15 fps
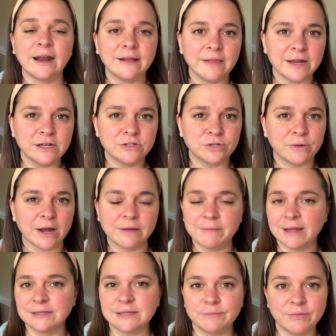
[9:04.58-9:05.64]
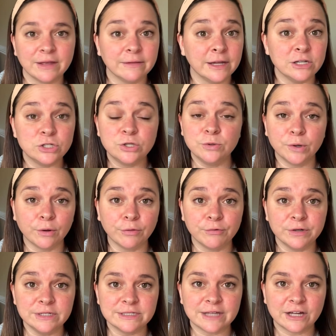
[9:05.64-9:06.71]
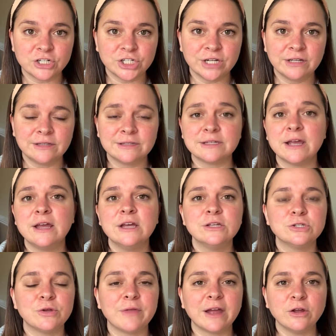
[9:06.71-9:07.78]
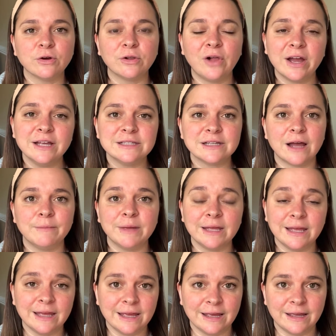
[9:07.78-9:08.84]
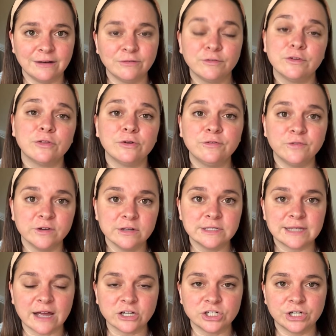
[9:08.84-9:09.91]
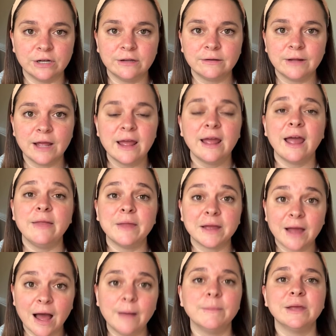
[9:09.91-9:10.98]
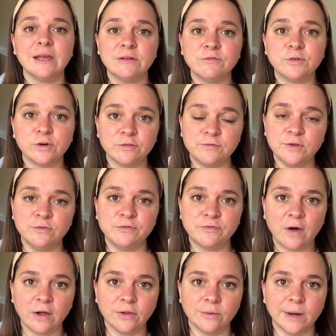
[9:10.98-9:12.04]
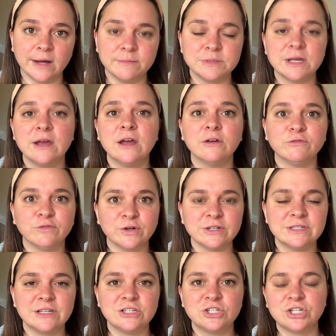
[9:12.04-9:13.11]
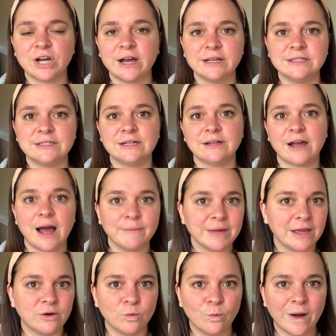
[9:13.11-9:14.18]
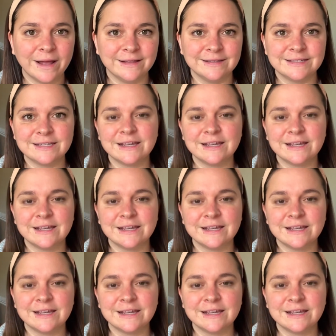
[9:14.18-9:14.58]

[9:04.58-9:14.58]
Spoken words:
like to recommend something like 2 or 3 sessions so that your client's coming in for their first session and then coming in for a few follow-ups versus just coming in once,